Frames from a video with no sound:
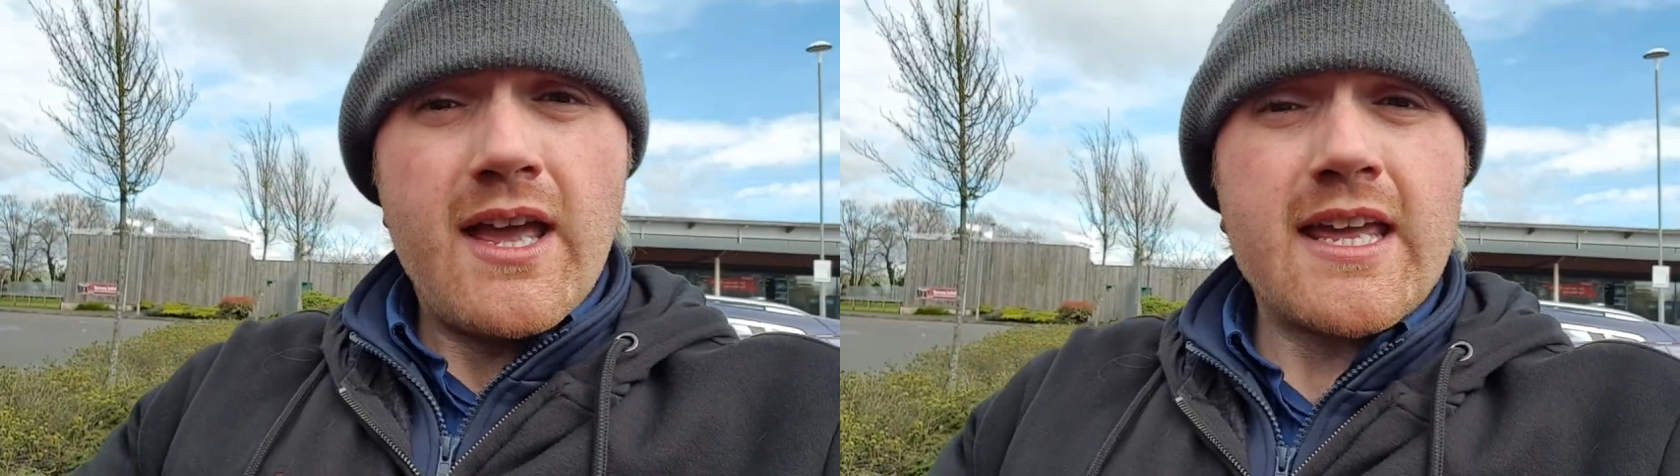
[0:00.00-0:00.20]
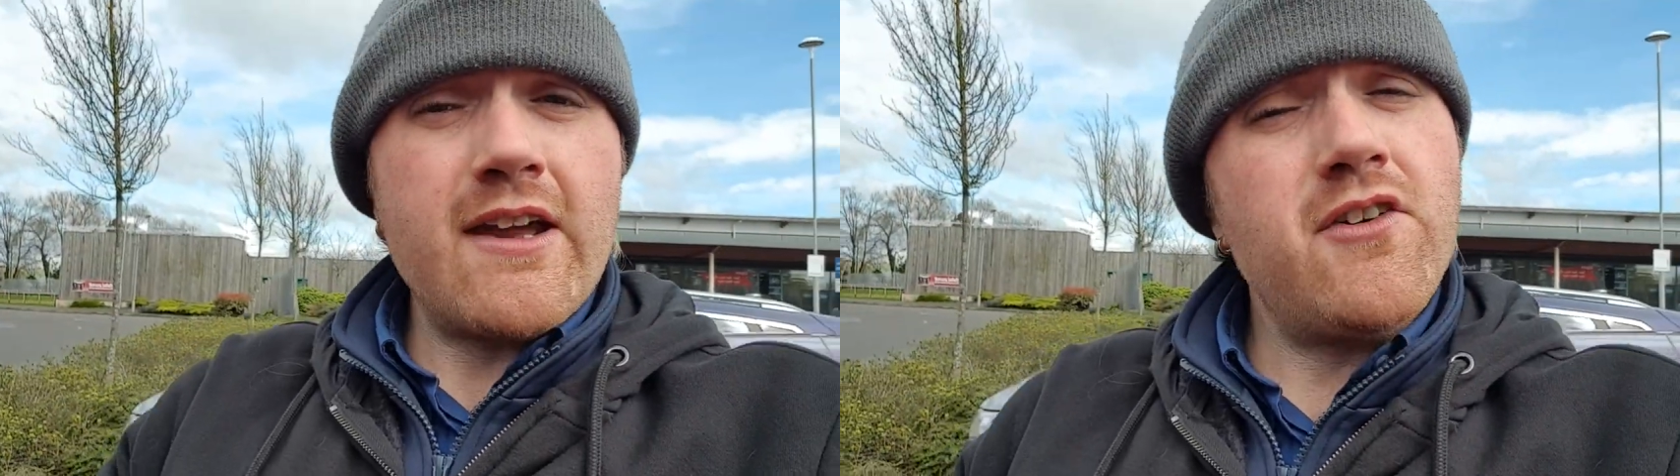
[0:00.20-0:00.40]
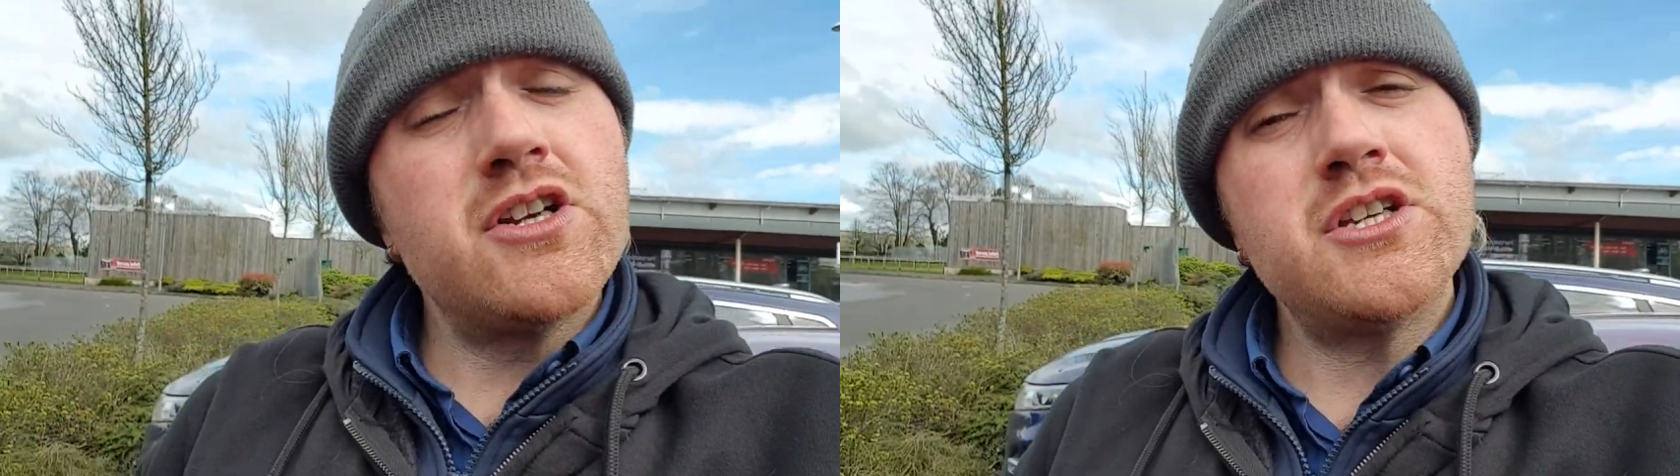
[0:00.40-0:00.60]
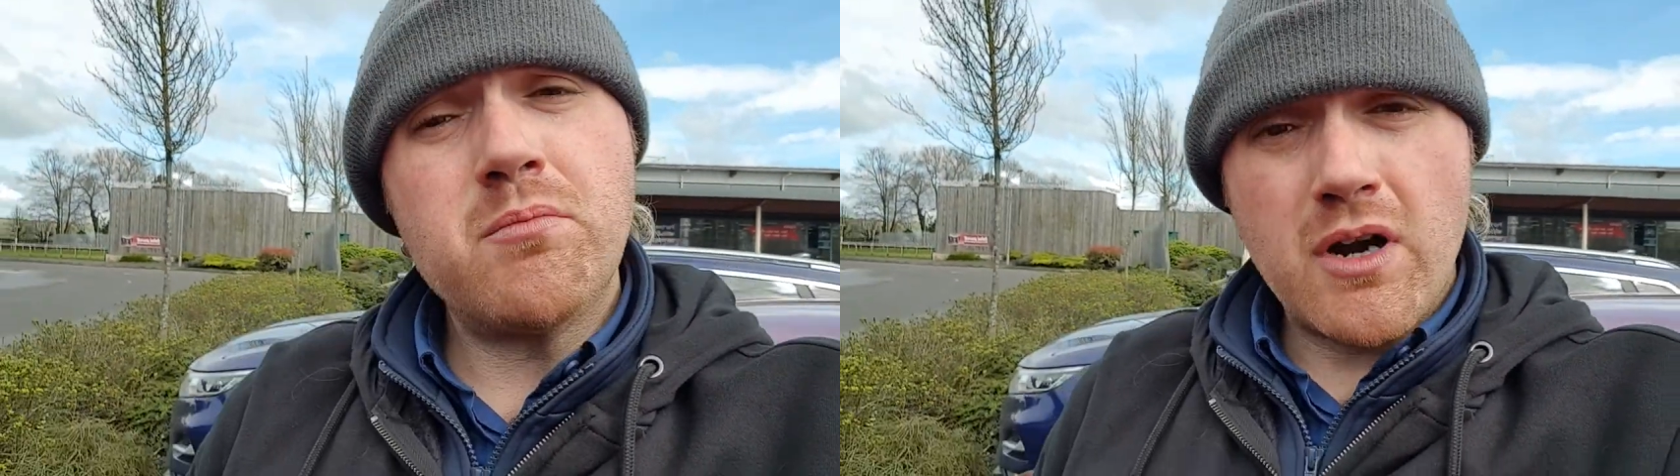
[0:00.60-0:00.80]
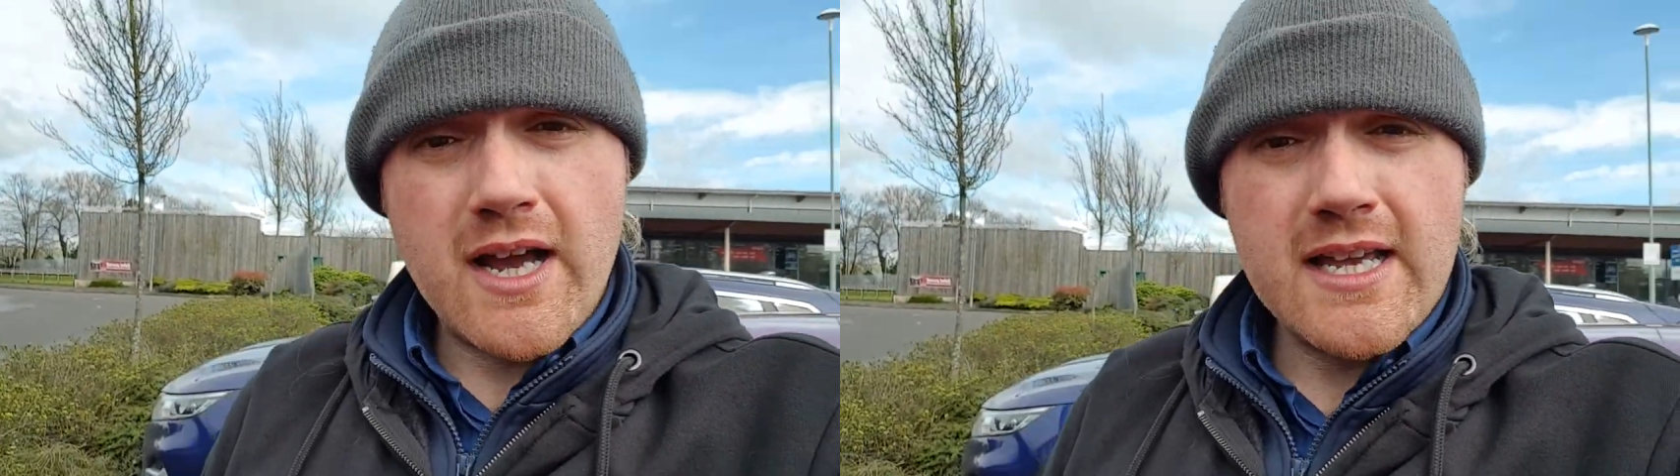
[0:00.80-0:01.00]
give her a
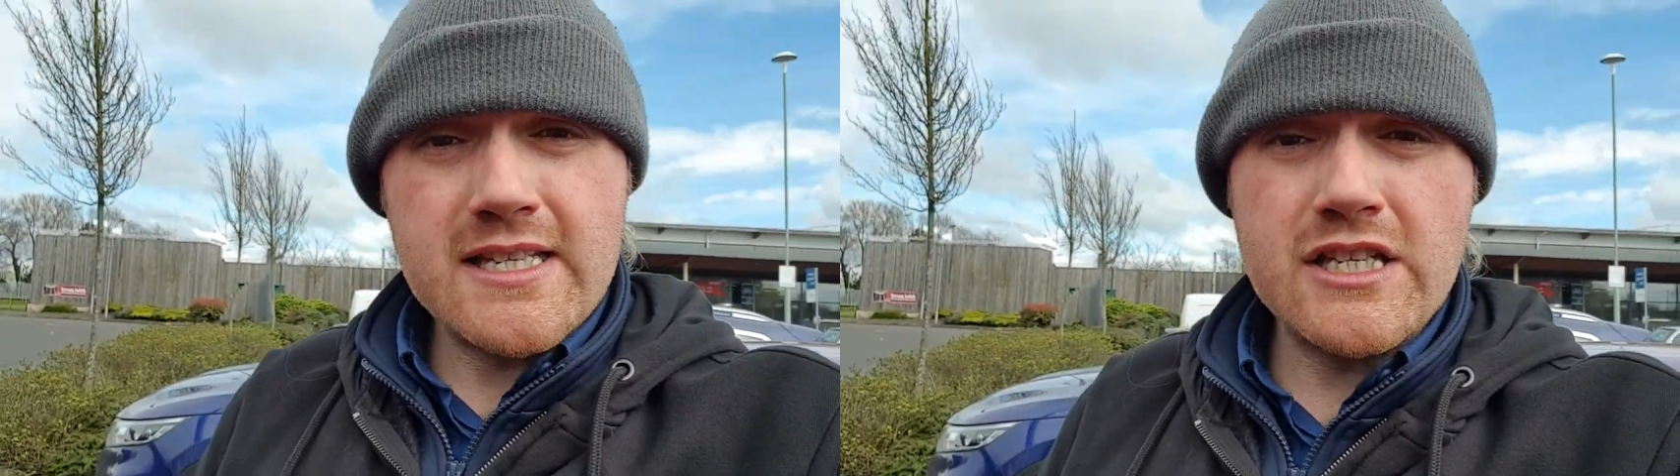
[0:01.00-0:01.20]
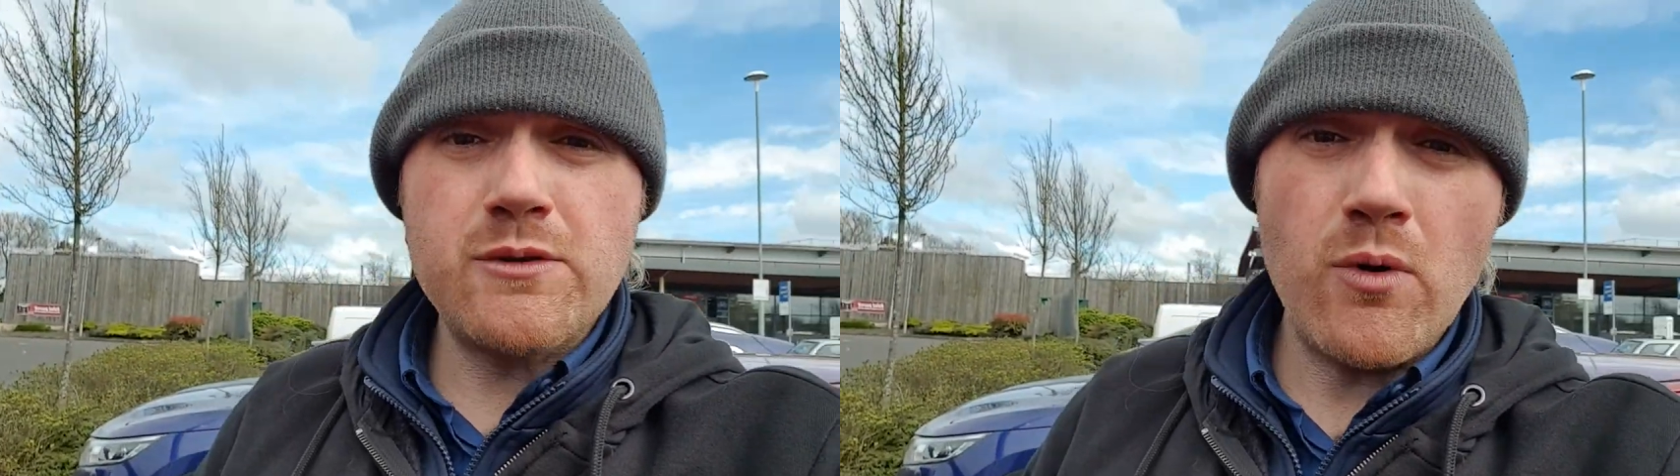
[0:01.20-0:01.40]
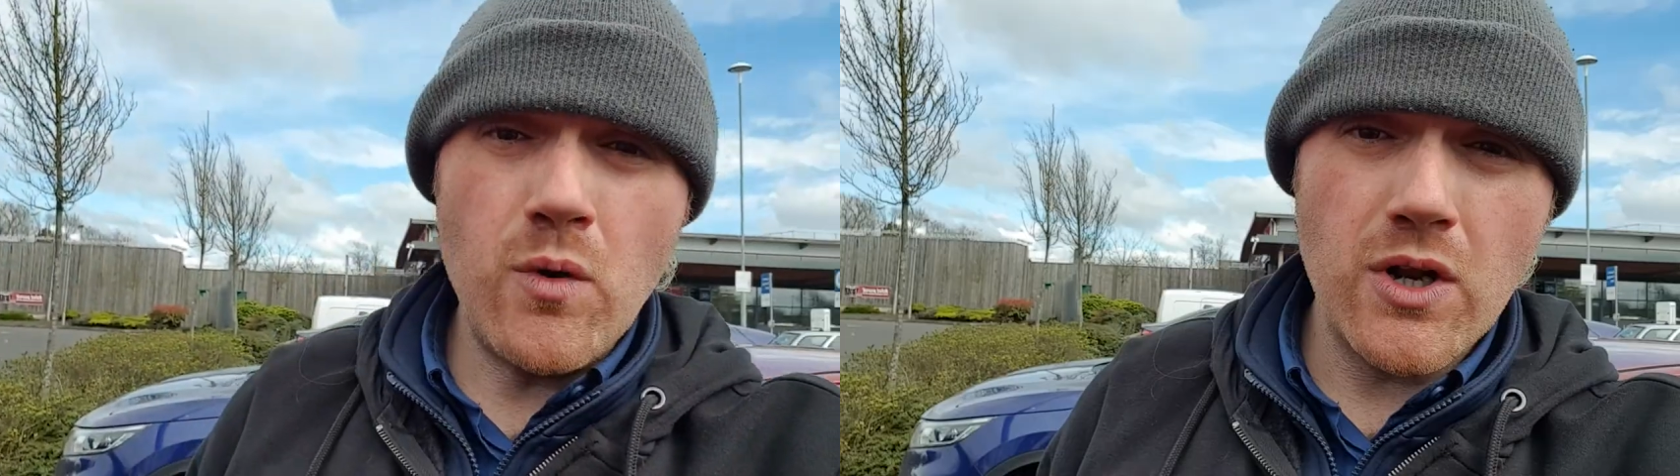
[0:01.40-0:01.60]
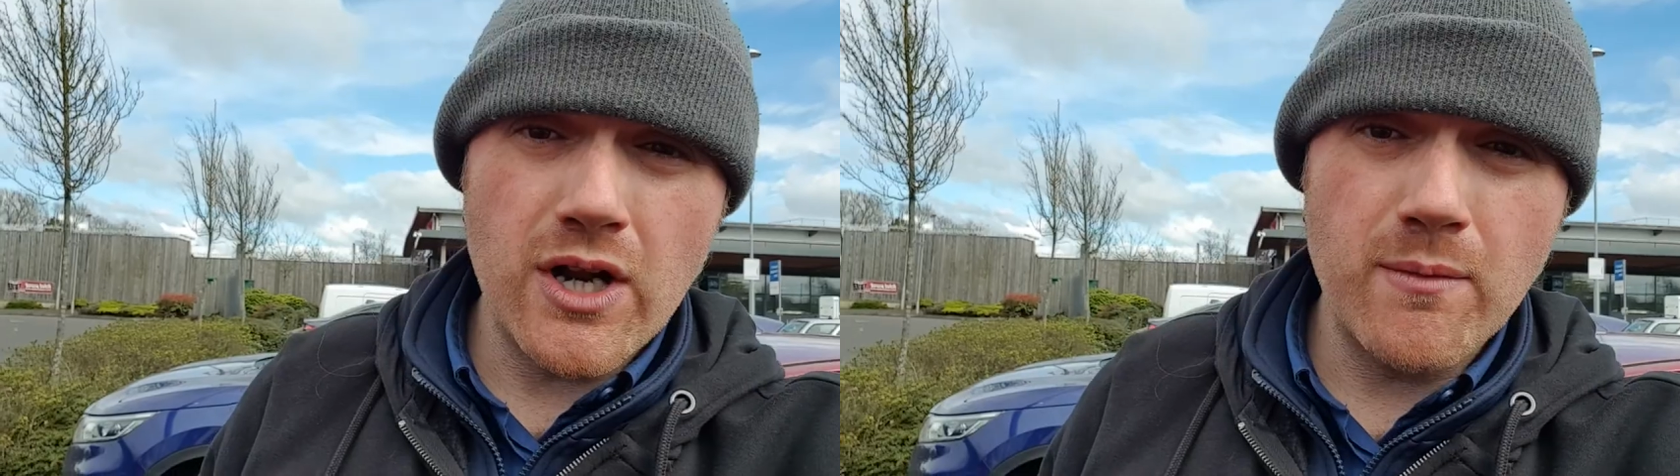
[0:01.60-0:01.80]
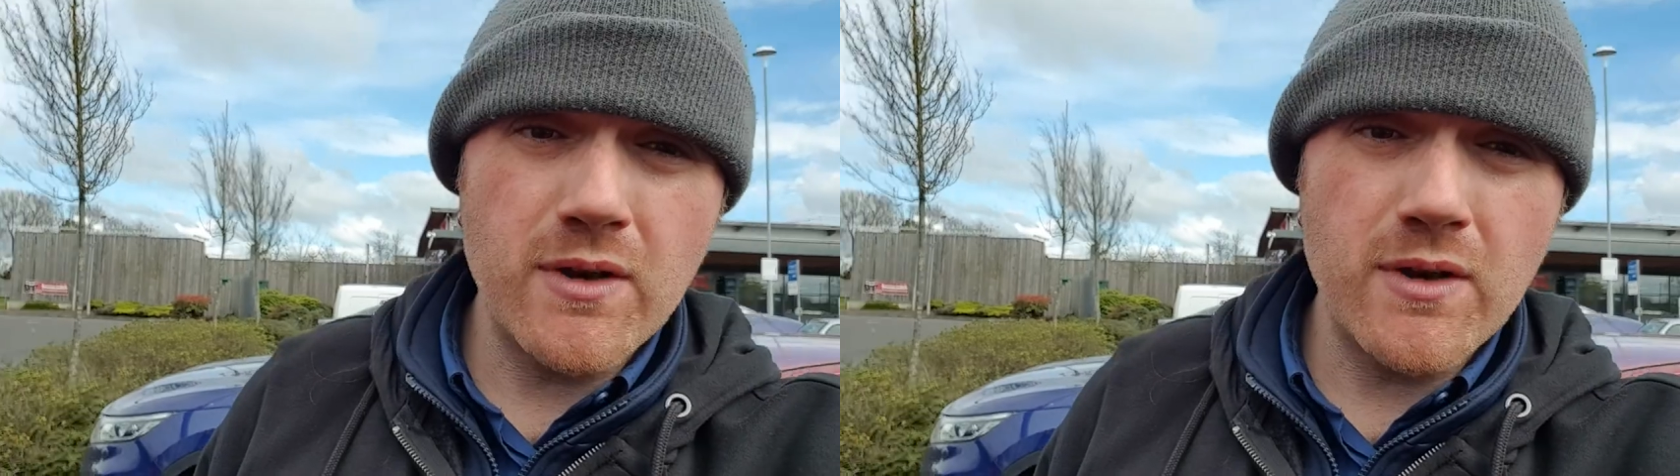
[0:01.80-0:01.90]
surprise and spoil her,